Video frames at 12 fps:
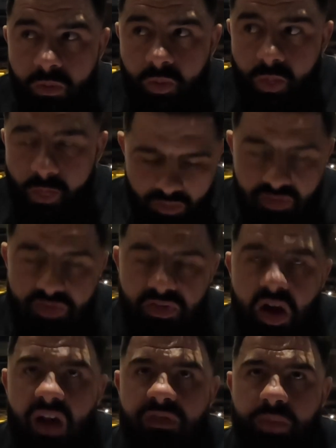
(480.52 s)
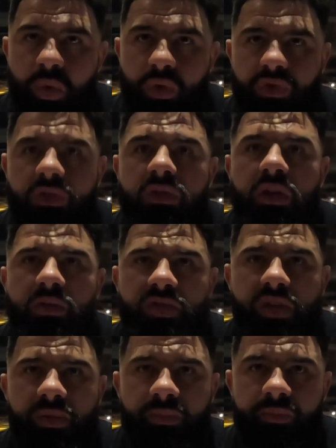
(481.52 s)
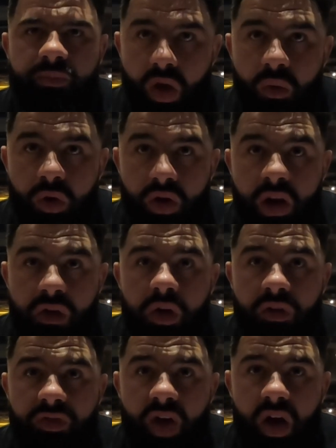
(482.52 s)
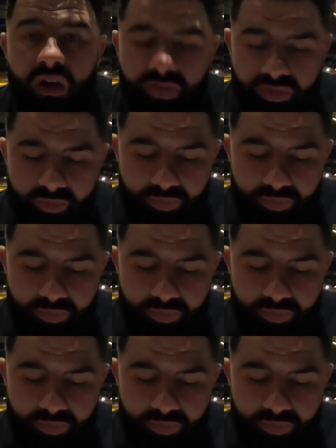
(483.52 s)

5 portions, I would say. I would need around 5.